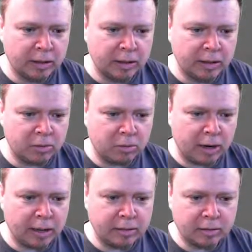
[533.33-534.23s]
his
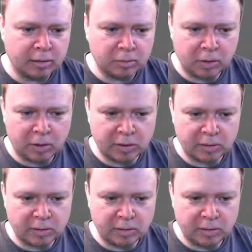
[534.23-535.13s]
rate
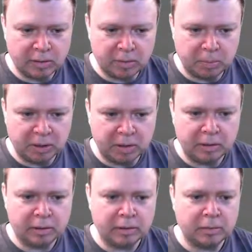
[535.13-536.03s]
was the
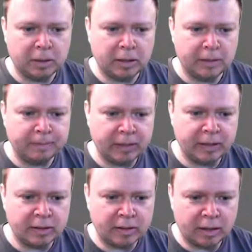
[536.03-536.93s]
Bill one.
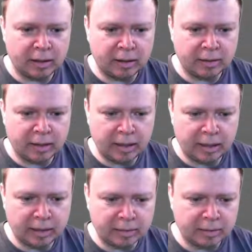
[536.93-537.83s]
He started
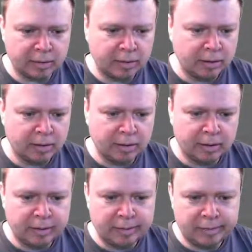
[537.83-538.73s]
at
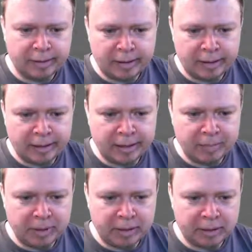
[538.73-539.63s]
10
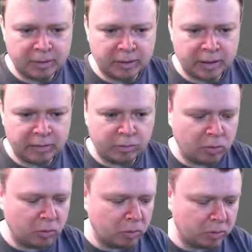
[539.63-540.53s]
a.m. and he was there
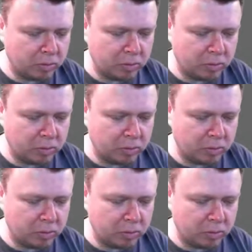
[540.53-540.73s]
for,